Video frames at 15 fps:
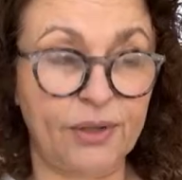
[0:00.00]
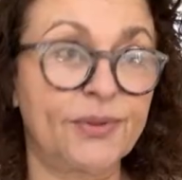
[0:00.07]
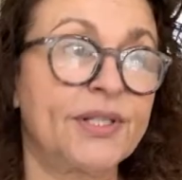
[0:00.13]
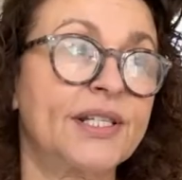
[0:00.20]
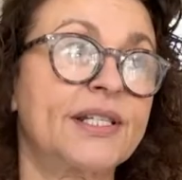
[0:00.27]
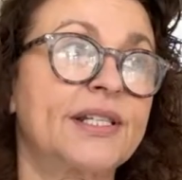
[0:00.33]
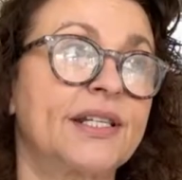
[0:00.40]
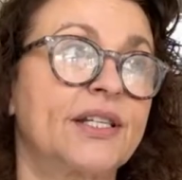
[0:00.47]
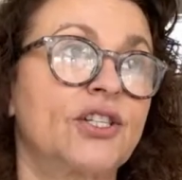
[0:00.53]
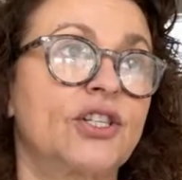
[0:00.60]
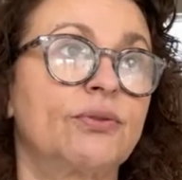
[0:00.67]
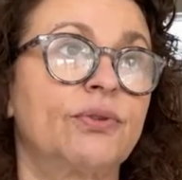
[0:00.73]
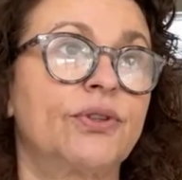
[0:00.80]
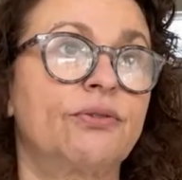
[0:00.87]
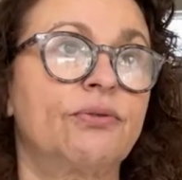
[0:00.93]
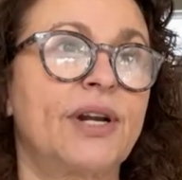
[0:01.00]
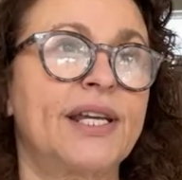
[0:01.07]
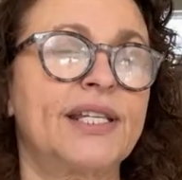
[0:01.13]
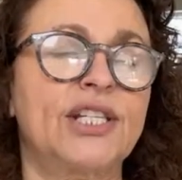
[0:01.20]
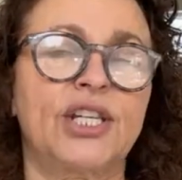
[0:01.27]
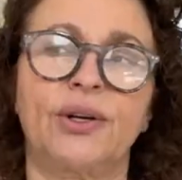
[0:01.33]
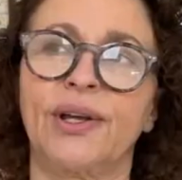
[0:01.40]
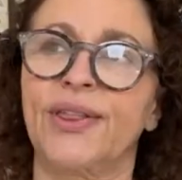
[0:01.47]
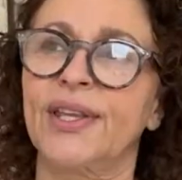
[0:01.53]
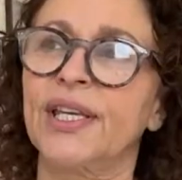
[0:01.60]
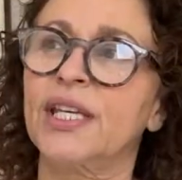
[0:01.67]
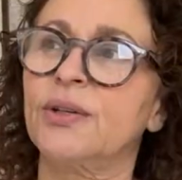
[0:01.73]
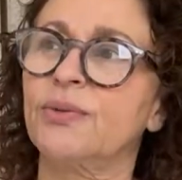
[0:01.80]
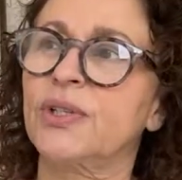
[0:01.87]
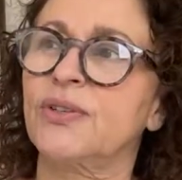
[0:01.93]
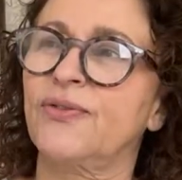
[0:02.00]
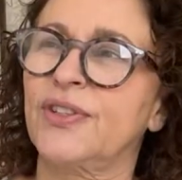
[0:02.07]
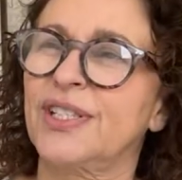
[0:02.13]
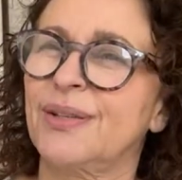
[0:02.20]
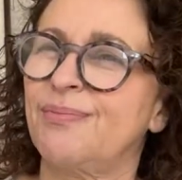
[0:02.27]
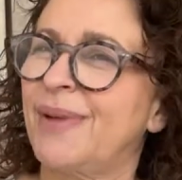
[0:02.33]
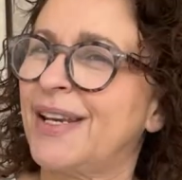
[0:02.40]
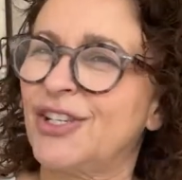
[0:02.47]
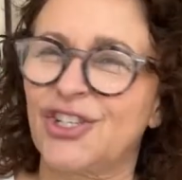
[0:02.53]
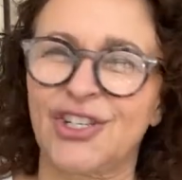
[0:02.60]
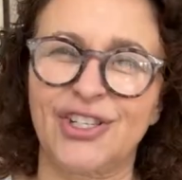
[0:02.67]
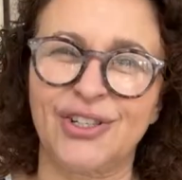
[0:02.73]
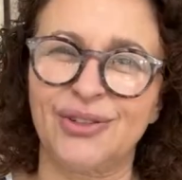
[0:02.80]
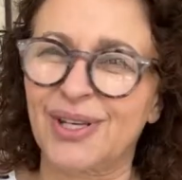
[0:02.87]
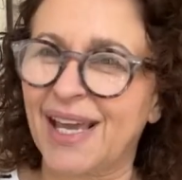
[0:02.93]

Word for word: I was listening to on the radio, I think it was for Dementia